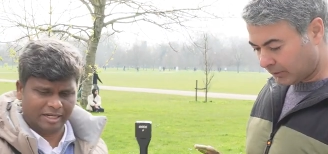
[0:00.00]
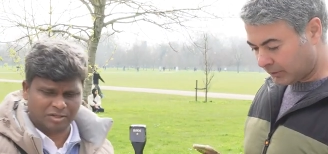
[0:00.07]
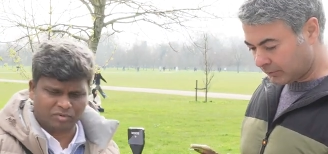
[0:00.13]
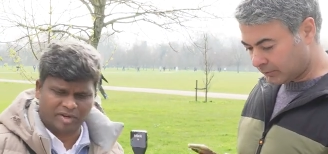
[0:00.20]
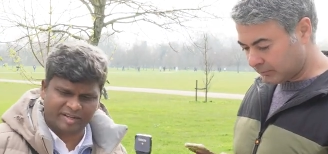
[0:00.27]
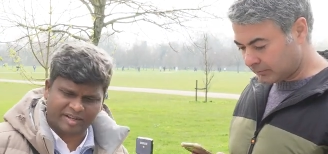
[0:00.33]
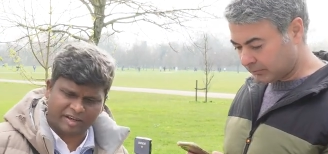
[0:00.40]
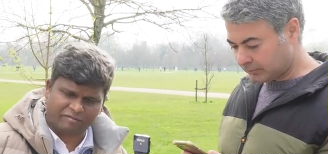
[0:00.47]
Speaker 1: Let's
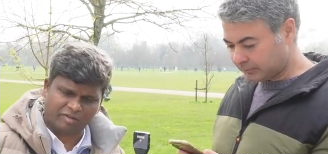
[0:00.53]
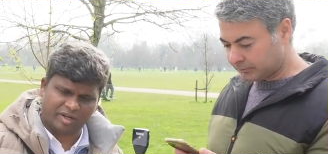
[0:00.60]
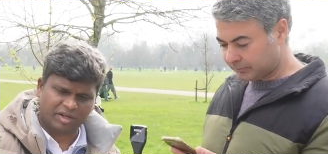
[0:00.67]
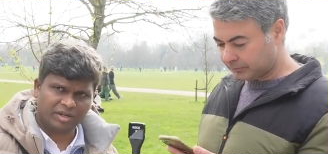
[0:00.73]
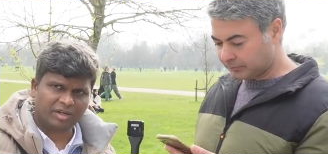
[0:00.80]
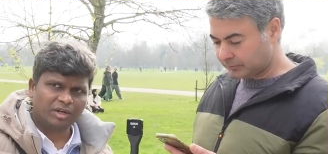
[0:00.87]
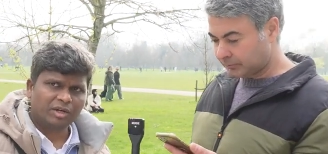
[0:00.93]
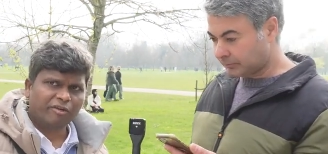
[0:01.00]
read carefully.
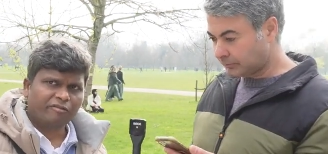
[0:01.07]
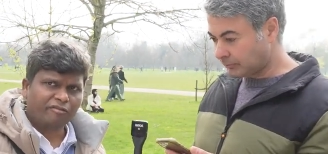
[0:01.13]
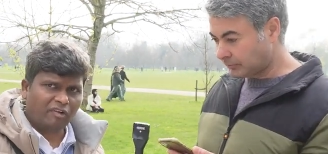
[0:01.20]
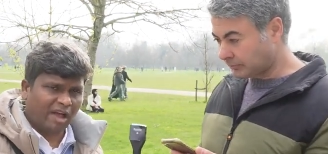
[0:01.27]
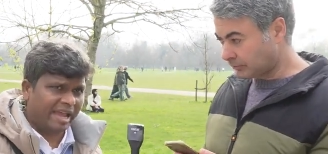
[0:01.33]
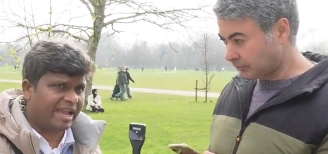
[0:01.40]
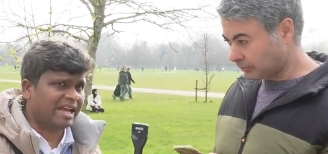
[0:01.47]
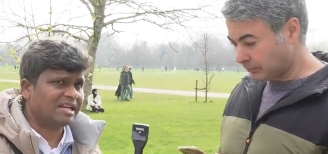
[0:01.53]

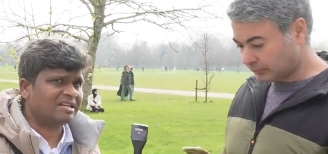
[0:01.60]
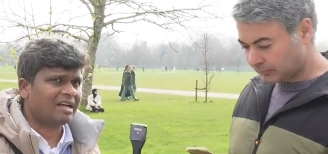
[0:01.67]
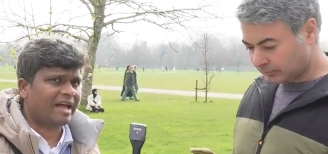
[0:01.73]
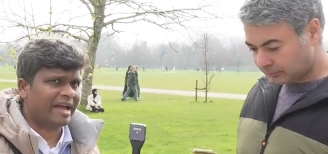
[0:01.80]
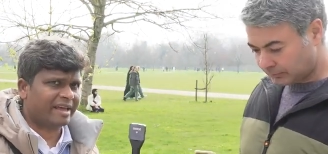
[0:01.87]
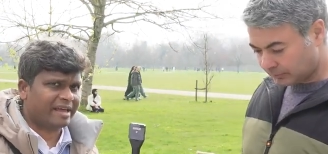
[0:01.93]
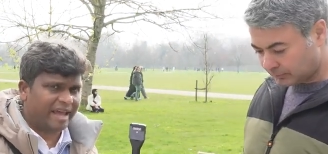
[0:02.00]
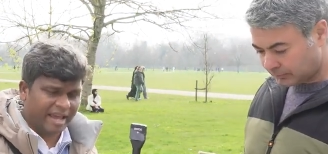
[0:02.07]
Fight
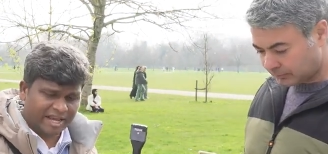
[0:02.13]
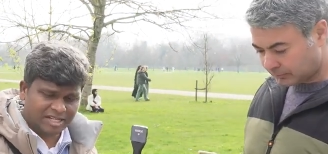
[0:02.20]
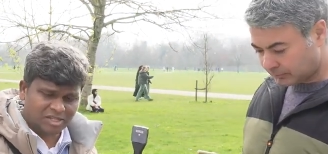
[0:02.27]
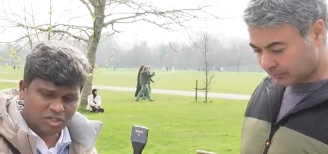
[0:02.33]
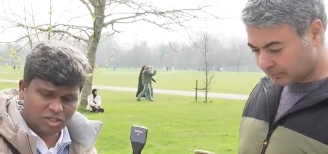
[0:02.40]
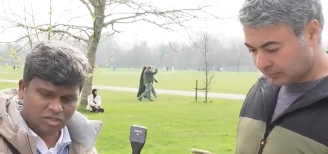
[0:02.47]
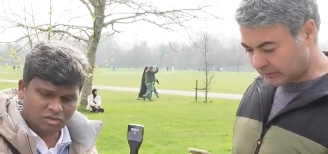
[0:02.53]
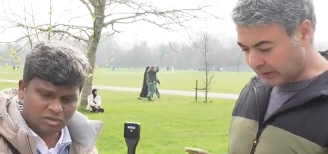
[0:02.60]

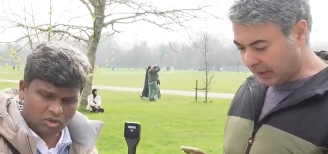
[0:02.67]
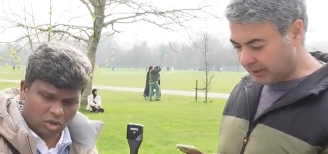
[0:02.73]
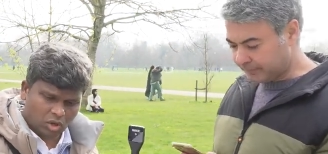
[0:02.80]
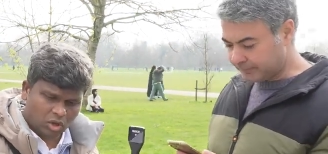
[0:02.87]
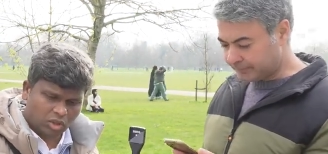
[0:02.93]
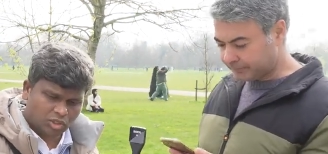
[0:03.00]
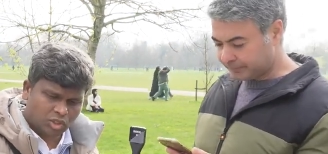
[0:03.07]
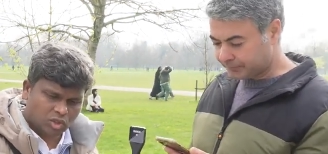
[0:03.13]
against yeah.
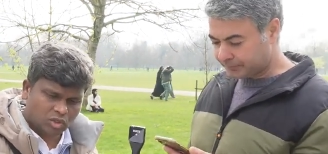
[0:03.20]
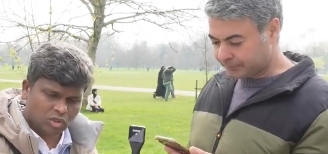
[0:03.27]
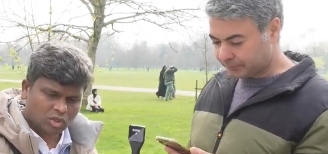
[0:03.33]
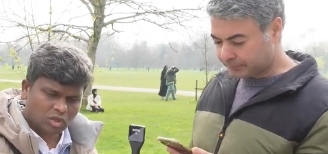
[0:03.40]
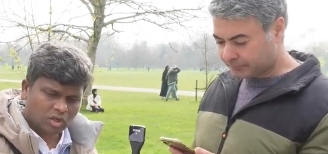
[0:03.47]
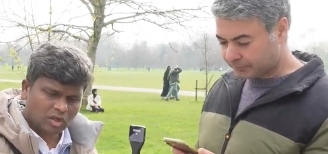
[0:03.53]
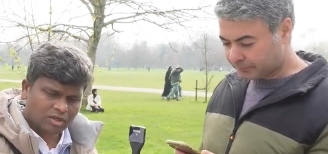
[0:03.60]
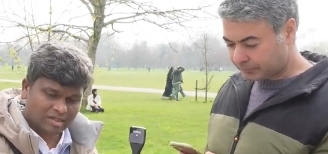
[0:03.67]
those,
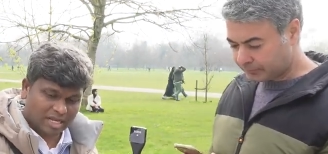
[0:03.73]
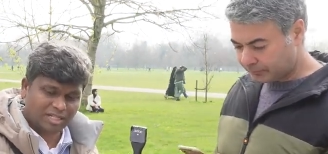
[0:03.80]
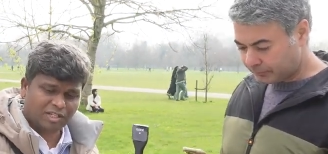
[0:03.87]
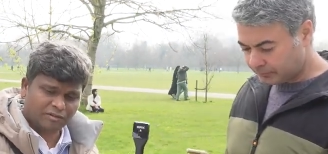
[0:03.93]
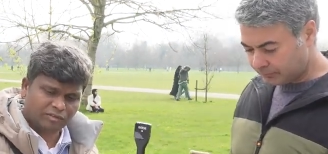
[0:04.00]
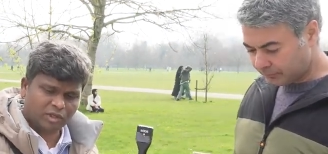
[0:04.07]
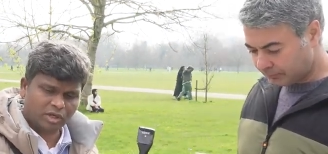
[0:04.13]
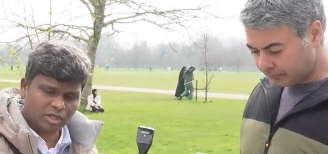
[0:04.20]
such
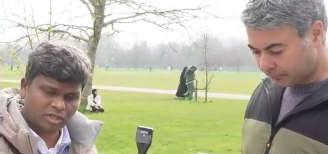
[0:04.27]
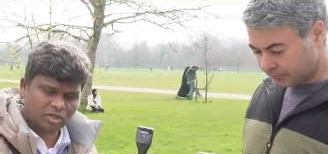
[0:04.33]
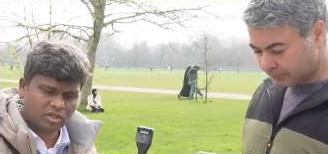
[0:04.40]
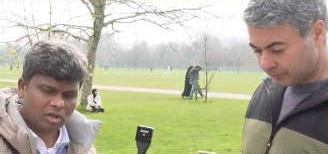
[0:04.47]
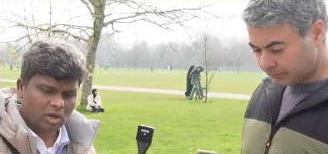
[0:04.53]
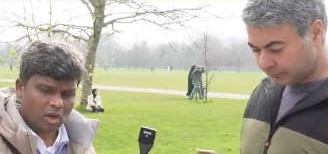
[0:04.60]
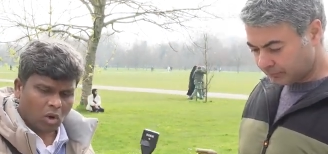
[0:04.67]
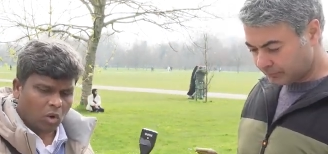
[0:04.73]
of those
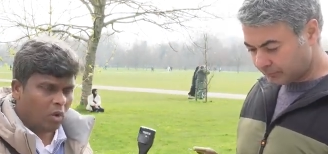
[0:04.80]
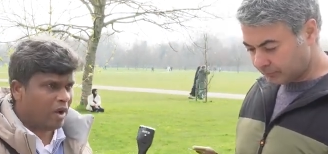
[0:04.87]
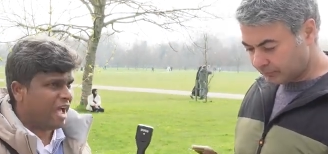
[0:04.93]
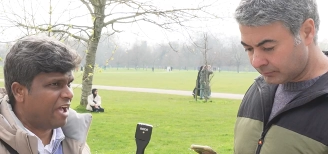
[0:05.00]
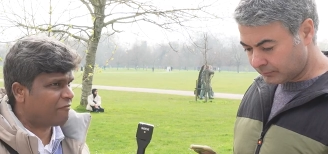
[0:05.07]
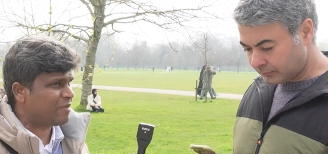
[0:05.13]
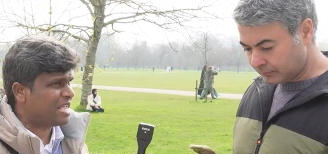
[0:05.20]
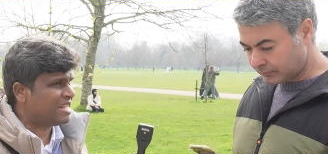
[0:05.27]
who
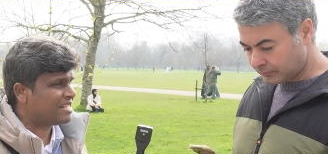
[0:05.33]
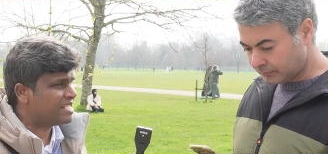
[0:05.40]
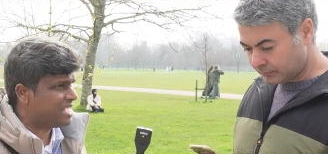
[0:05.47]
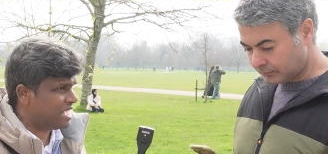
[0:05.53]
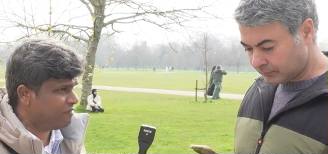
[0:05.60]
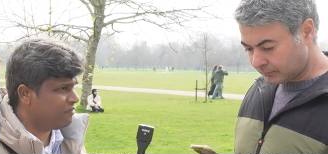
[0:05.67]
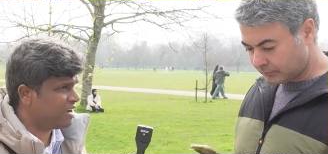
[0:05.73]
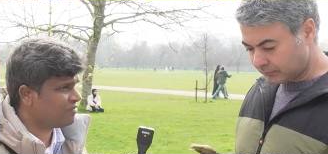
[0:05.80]
have been
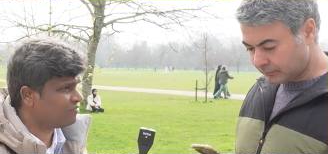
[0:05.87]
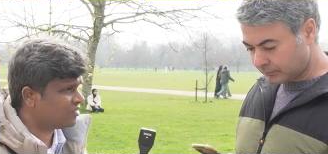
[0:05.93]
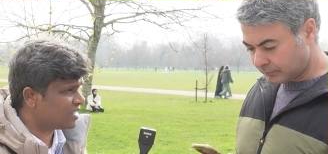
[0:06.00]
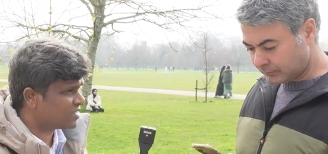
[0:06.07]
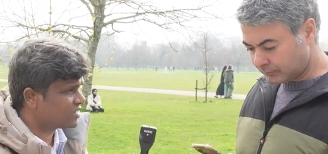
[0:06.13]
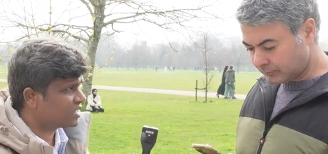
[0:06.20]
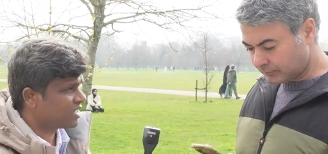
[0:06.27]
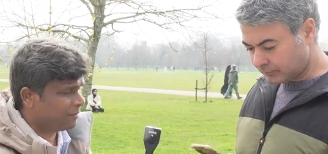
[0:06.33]
given the
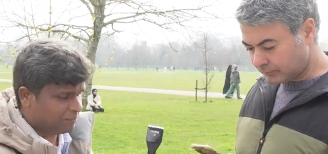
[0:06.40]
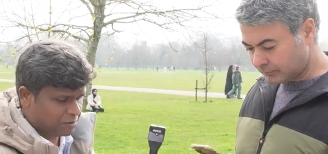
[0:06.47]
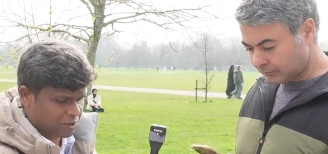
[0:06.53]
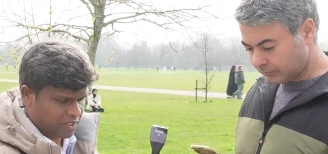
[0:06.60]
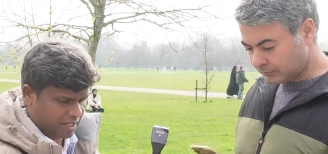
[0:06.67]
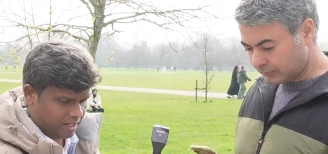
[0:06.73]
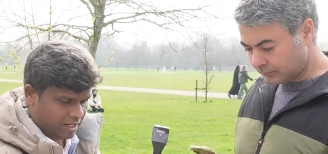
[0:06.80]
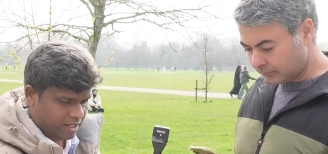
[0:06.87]

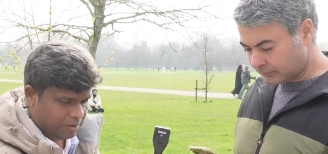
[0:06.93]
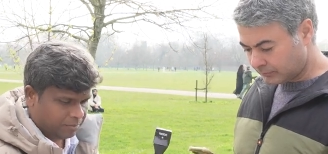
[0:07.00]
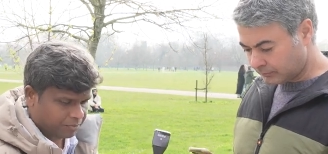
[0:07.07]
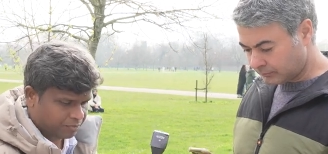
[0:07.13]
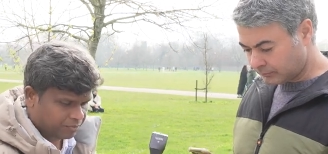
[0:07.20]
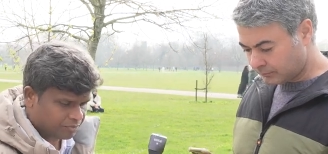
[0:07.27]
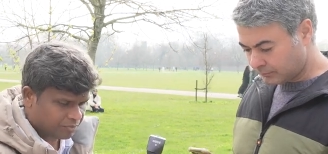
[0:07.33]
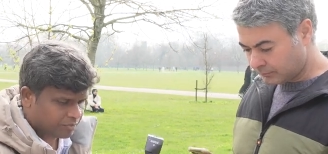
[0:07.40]
scripture
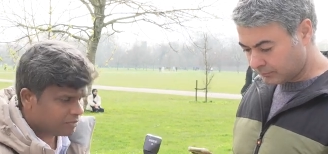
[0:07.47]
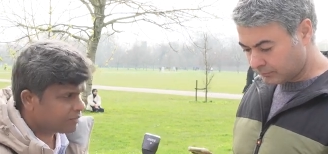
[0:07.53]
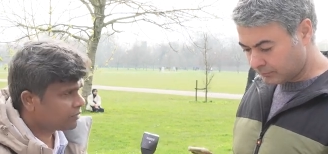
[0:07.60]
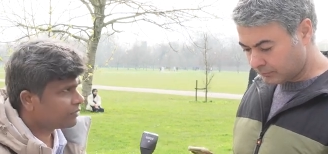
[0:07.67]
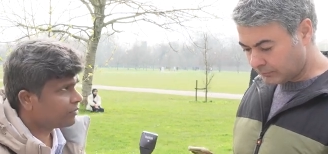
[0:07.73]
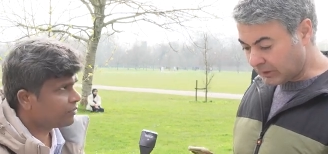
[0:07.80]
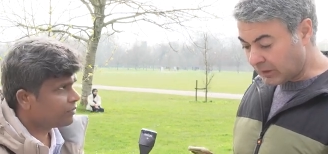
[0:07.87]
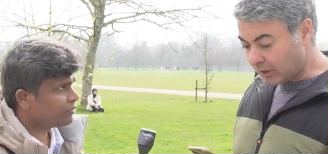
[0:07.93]

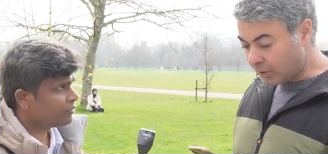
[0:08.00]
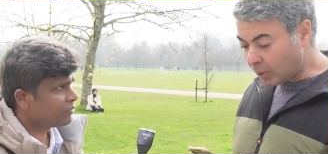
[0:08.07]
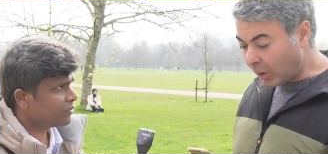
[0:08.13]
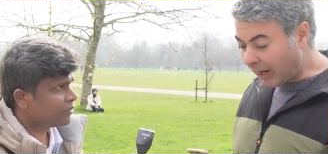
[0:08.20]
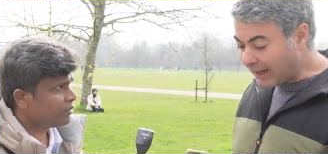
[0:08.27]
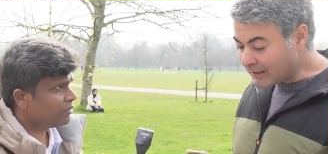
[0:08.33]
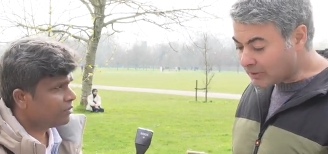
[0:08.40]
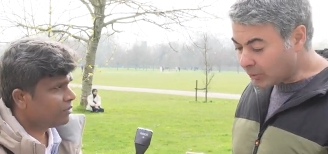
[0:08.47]
who
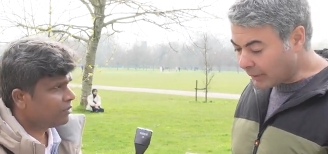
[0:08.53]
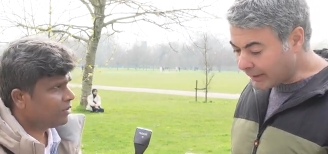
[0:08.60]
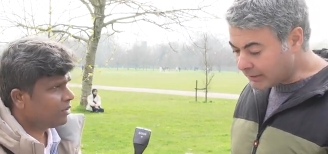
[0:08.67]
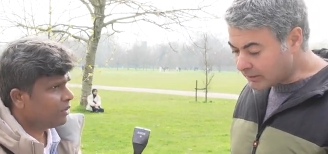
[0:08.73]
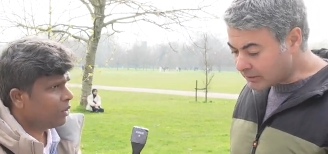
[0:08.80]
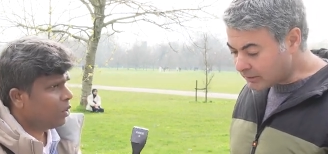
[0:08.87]
has, wait.